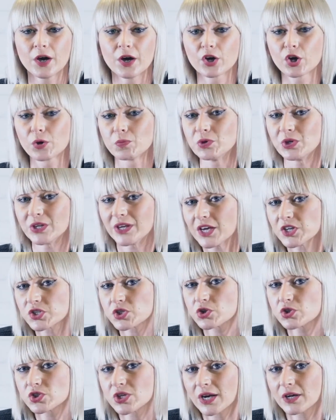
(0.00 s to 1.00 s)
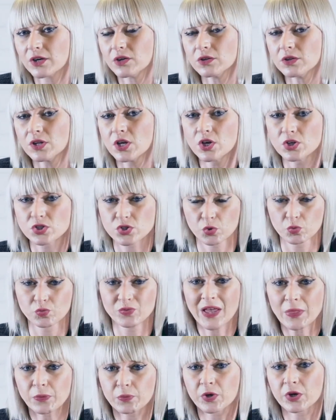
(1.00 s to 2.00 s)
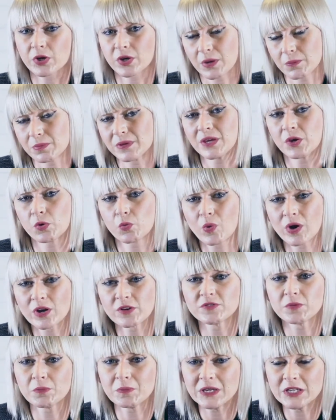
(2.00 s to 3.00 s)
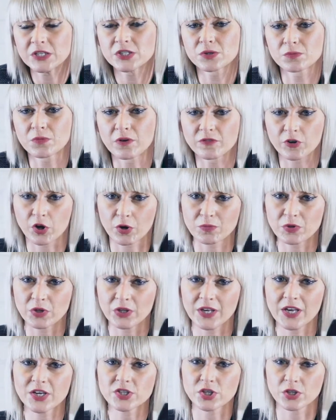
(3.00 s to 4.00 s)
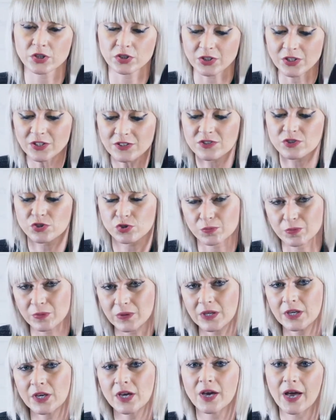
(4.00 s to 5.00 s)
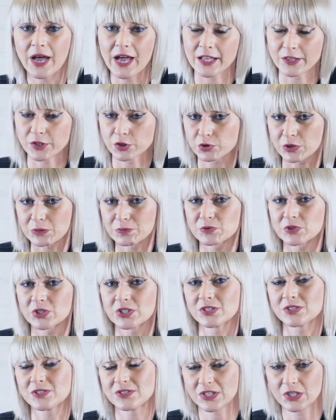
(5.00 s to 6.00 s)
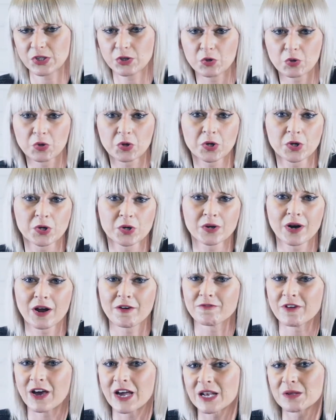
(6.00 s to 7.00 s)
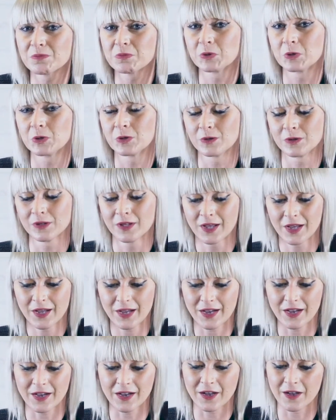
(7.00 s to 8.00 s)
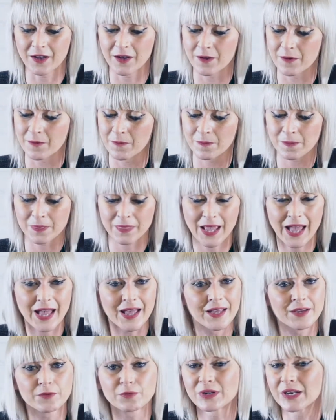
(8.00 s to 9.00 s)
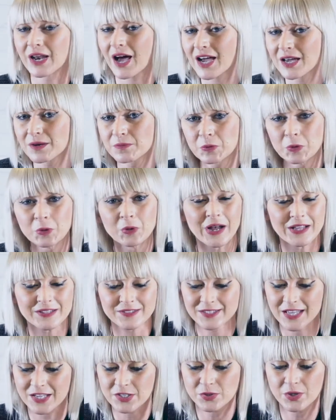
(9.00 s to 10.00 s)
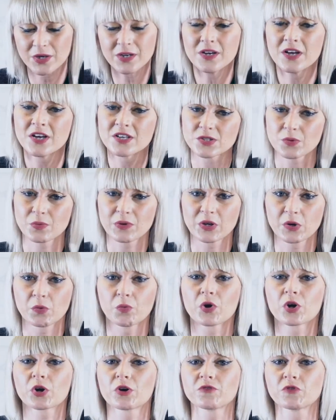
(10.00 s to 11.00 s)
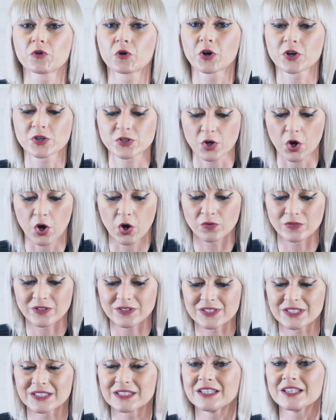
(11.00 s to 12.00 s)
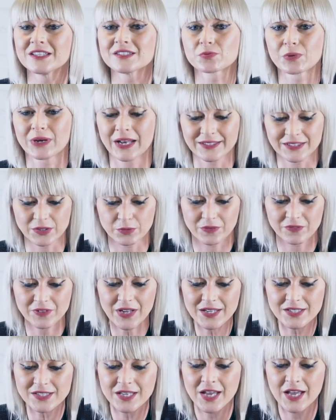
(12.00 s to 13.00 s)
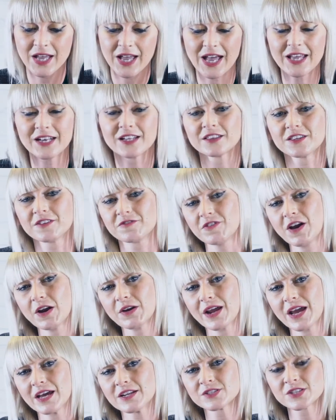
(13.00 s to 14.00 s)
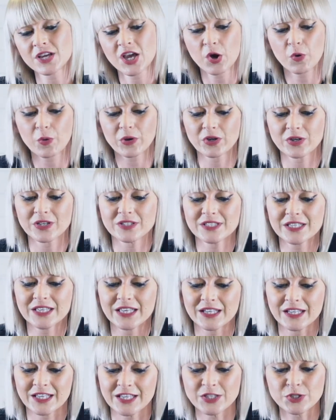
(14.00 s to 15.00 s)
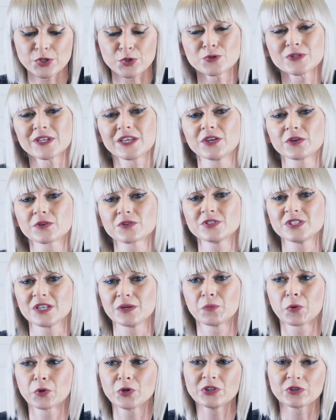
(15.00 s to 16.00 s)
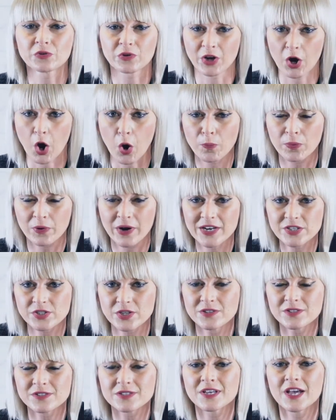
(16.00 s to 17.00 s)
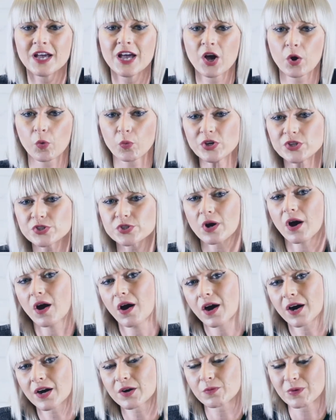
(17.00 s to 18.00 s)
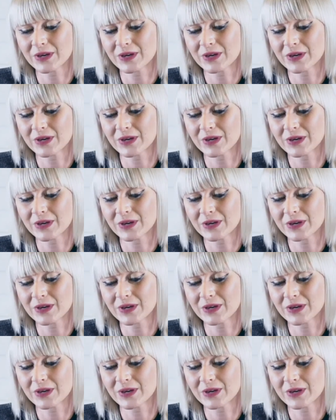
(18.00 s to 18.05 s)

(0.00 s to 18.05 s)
communication channel. So network, being one of the medium of a communication, needs to be encrypted, secure, available, reliable, etc. So we're going to work, of course, on the techniques related with that. And at the very end, we're going to dig into security monitoring operations, which are